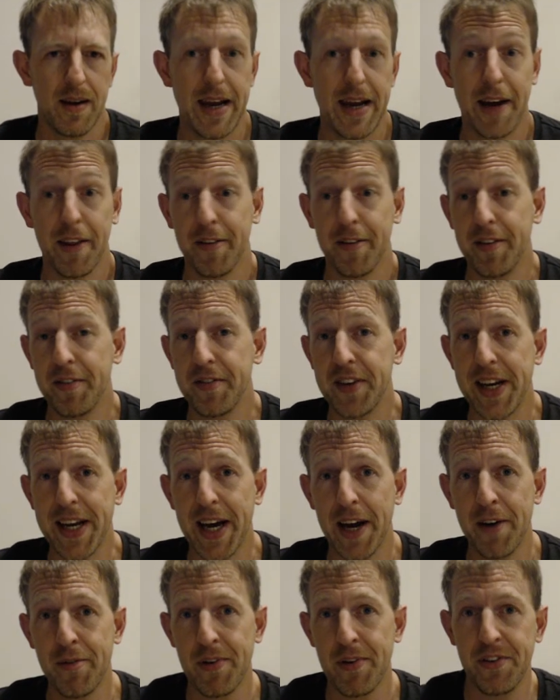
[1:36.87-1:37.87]
Now, the
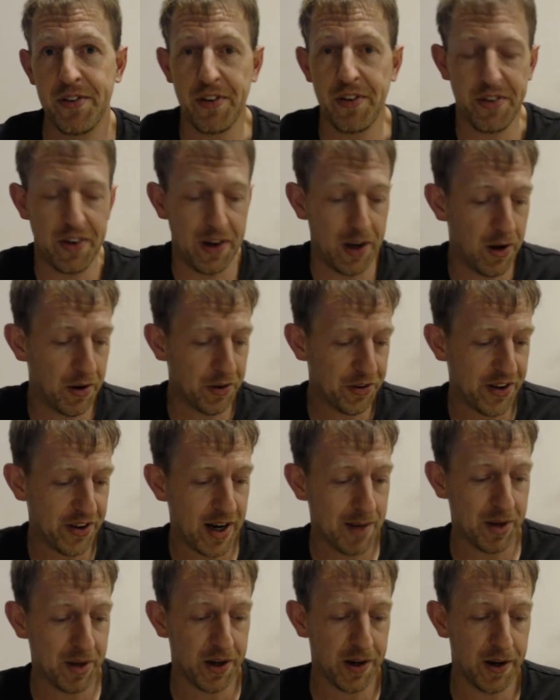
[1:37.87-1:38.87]
1500s is a long
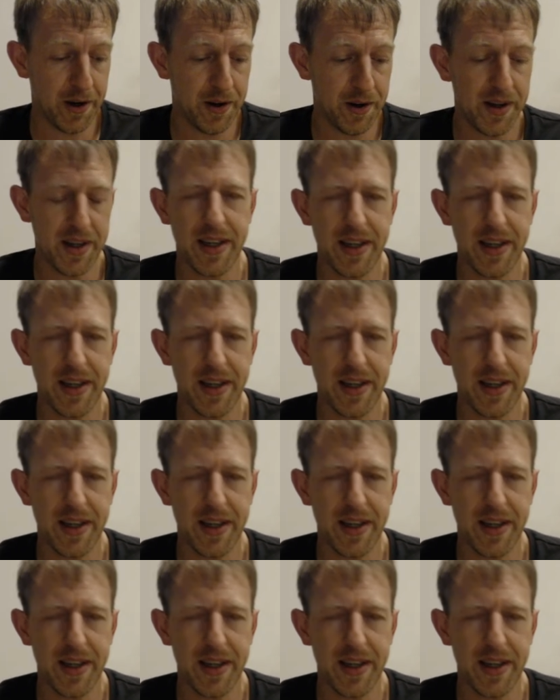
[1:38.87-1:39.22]
time ago,